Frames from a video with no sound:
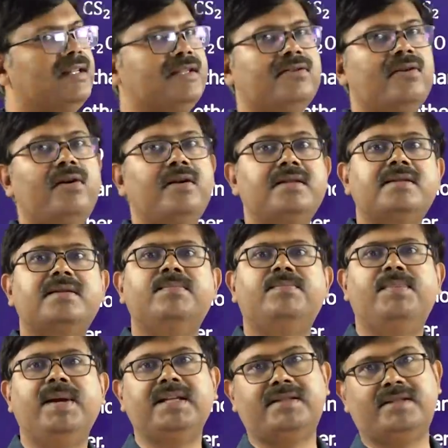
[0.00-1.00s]
dissolves
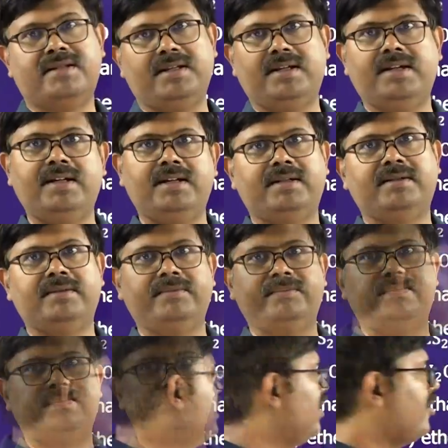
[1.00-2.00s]
best in.
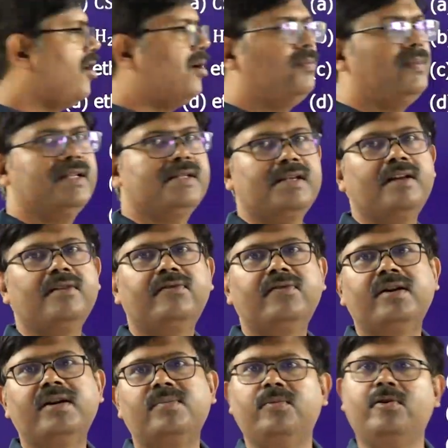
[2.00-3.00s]
See, rhombic
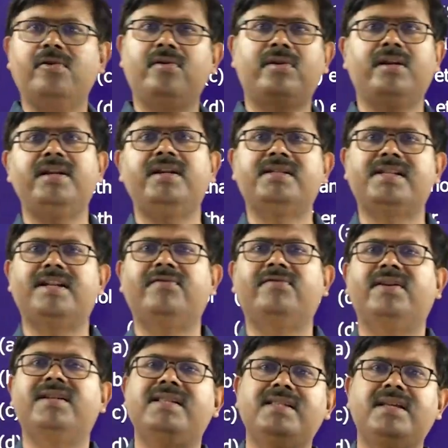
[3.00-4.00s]
sulfur, monoclinic
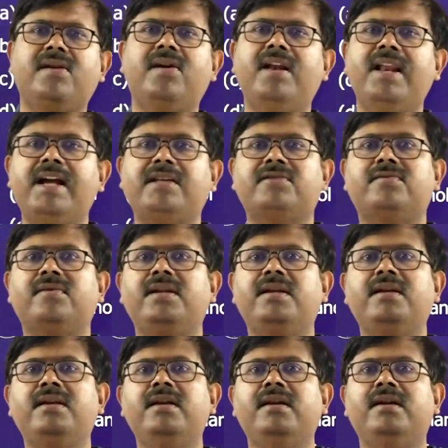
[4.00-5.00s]
sulfur, these are all
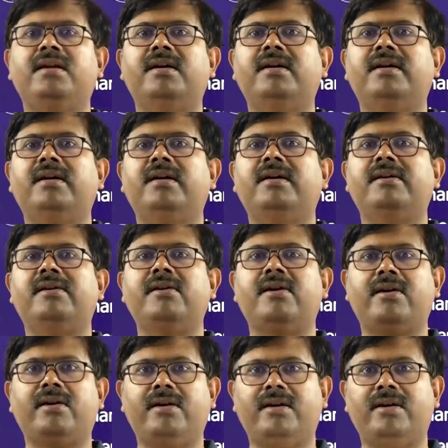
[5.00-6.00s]
actually
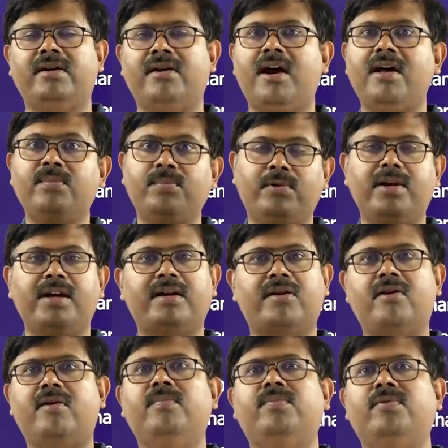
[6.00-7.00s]
non-polar
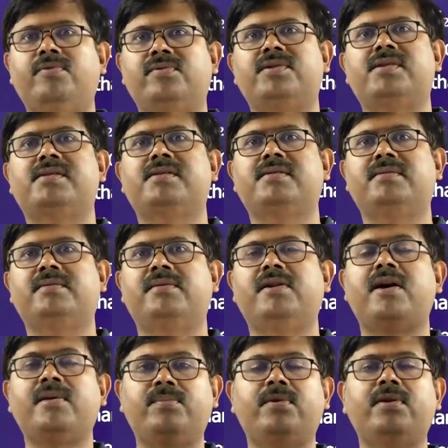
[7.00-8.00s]
compounds,
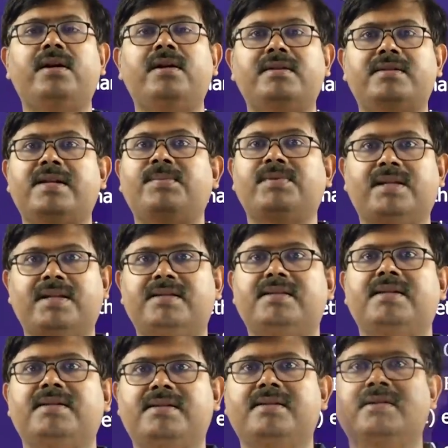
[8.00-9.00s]
non-polar
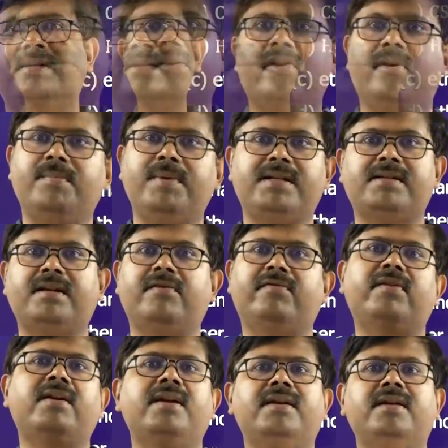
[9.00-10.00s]
substances. Rhombic
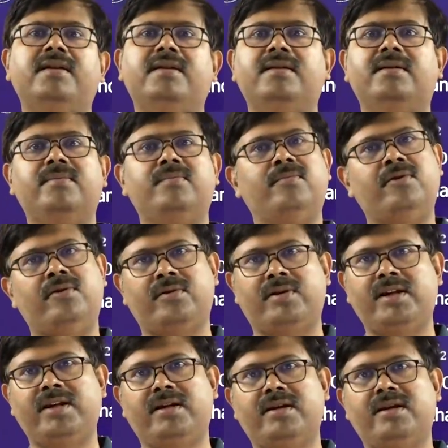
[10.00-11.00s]
sulfur and
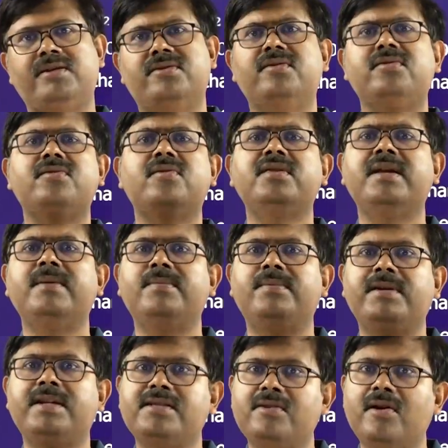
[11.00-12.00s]
monoclinic also. So, they
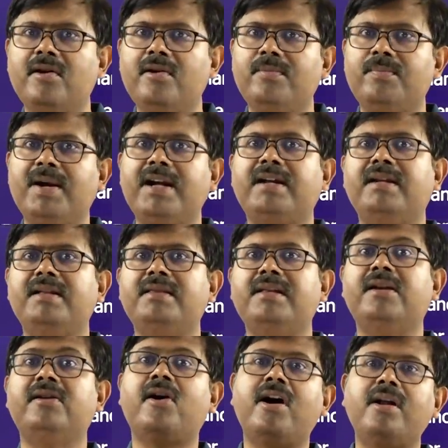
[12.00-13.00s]
dissolve better in
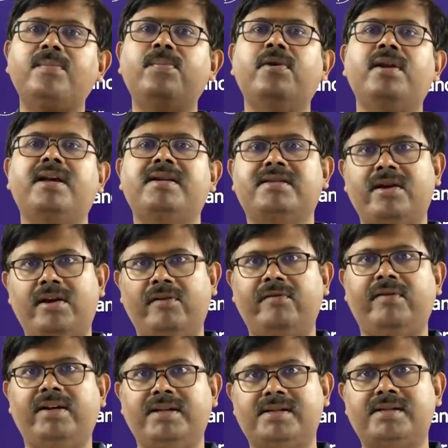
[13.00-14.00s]
the non-polar
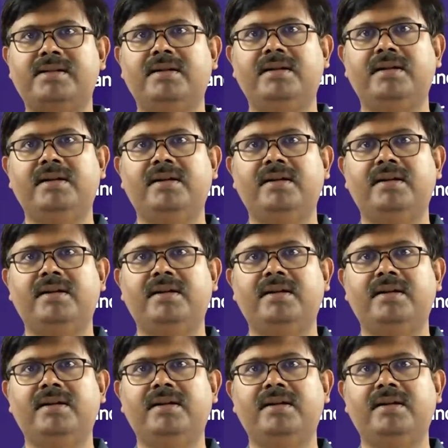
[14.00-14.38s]
solvents